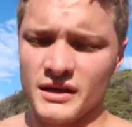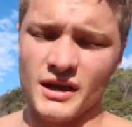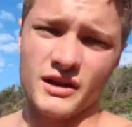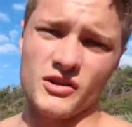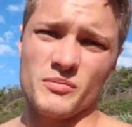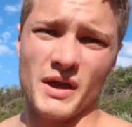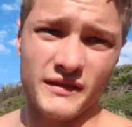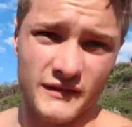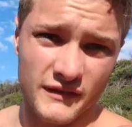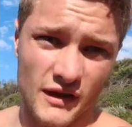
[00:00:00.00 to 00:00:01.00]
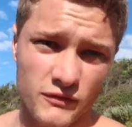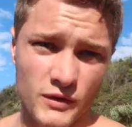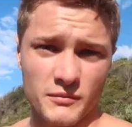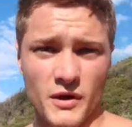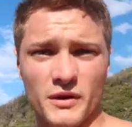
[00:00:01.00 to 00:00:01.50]
cardio based stuff
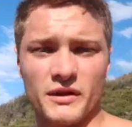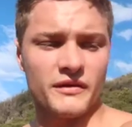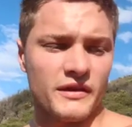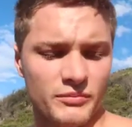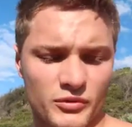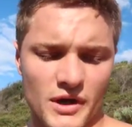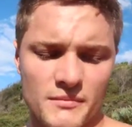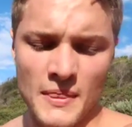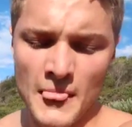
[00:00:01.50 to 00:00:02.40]
when I'm going into this prep.